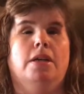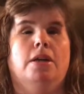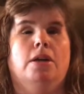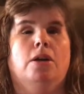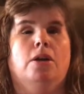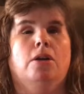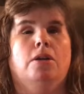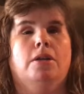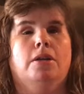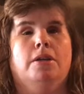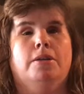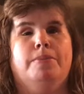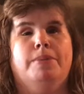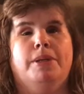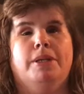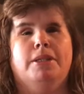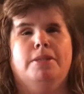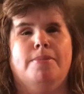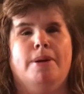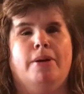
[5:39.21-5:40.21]
Her
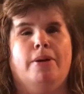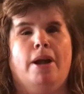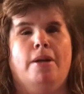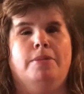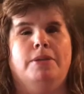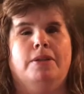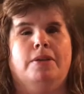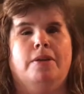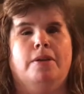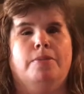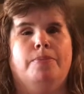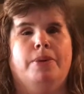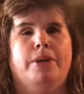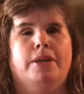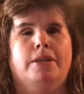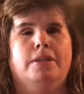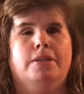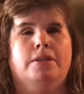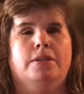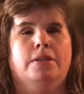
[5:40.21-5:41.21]
cookbooks, my grandma's
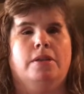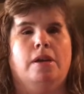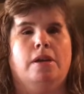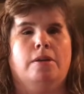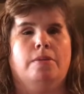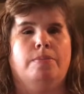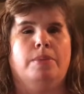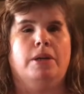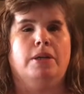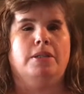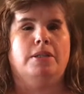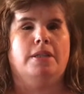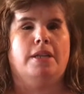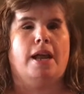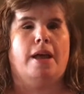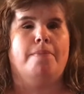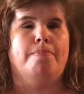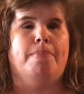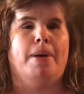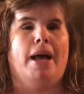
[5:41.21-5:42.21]
cookbooks that
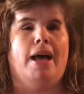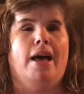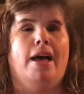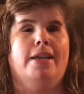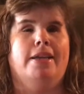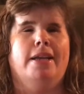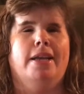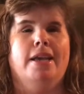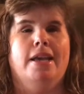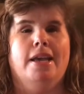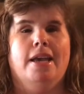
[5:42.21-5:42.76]
I bought,